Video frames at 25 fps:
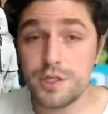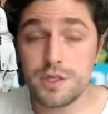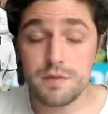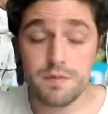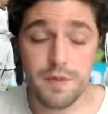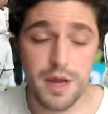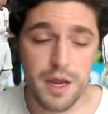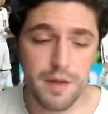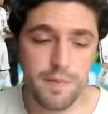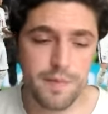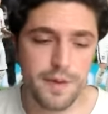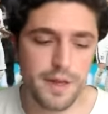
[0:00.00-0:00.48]
in
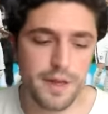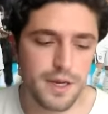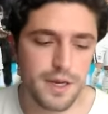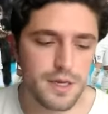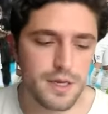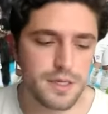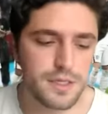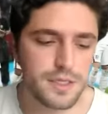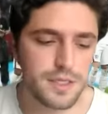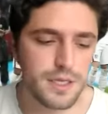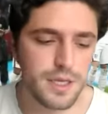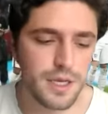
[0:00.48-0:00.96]
my opinion,
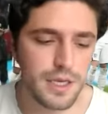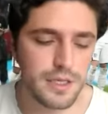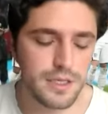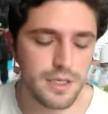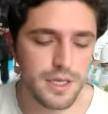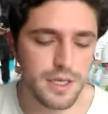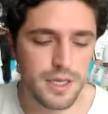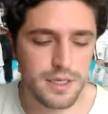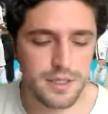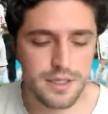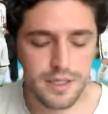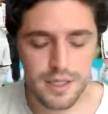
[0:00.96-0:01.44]
as
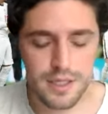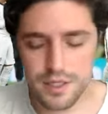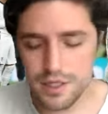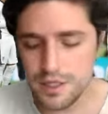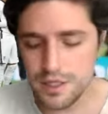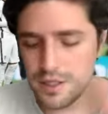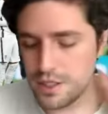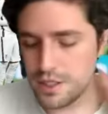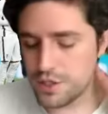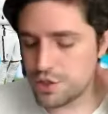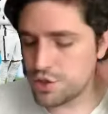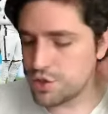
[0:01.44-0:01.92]

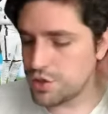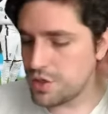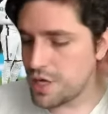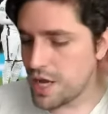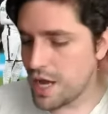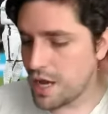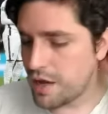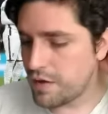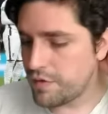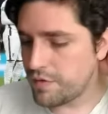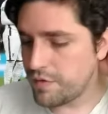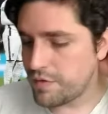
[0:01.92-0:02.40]
they should
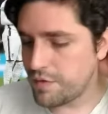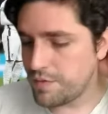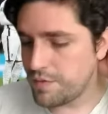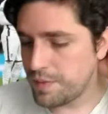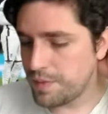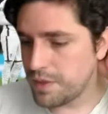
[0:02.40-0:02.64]
have.